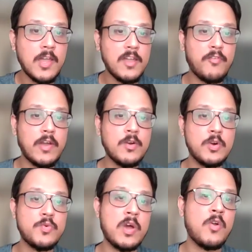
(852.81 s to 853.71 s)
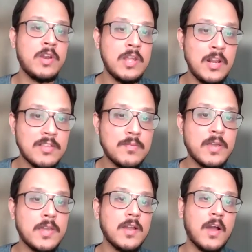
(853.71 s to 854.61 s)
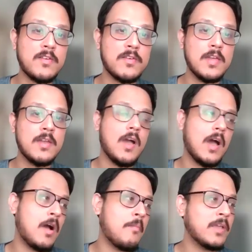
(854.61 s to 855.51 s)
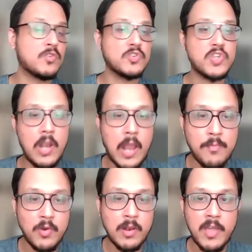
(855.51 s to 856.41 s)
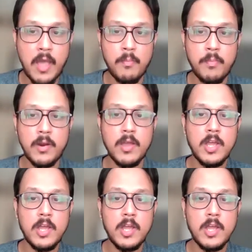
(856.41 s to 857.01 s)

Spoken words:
If I go to a non-English speaking country, my social life will be hampered.